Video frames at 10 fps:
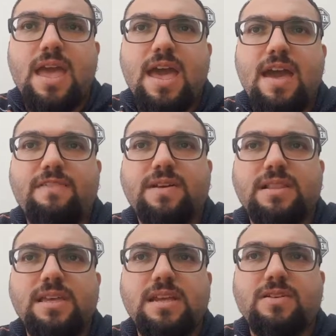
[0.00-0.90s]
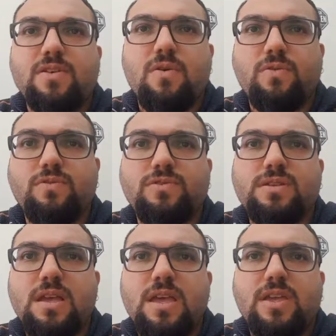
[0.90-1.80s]
have clear
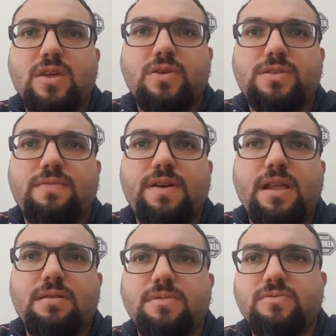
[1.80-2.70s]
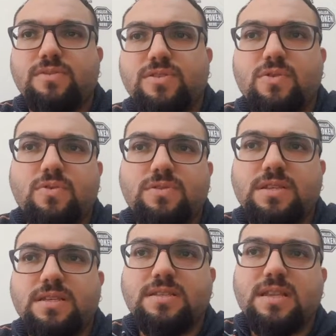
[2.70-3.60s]
goals, use available
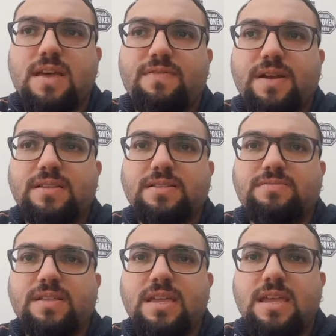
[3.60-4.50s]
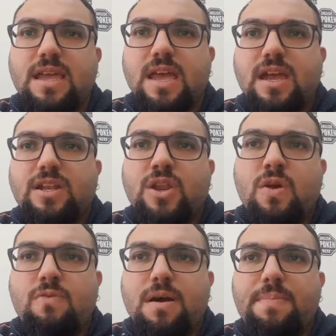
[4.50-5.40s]
resources effectively,
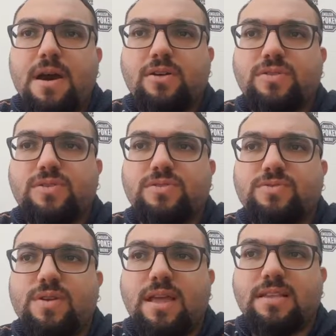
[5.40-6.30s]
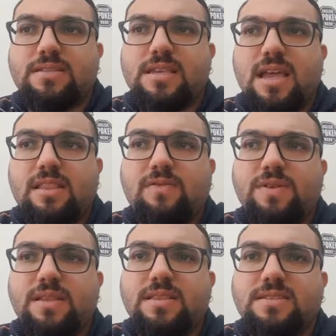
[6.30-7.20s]
know about their strengths and
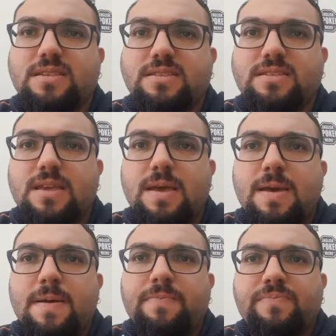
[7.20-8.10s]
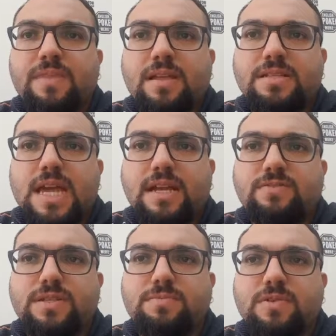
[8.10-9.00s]
weaknesses, take
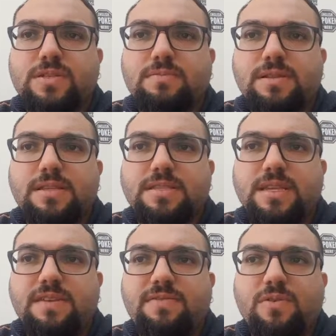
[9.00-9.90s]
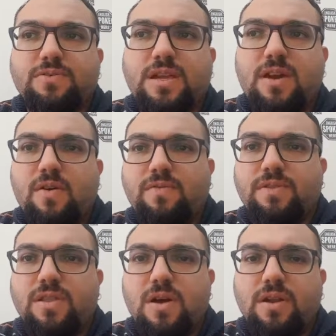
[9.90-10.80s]
responsibility for their
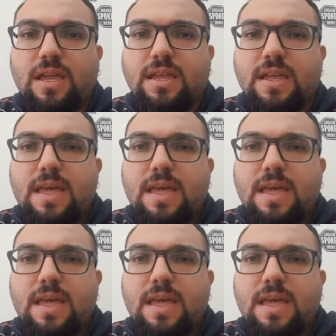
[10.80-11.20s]
own learning,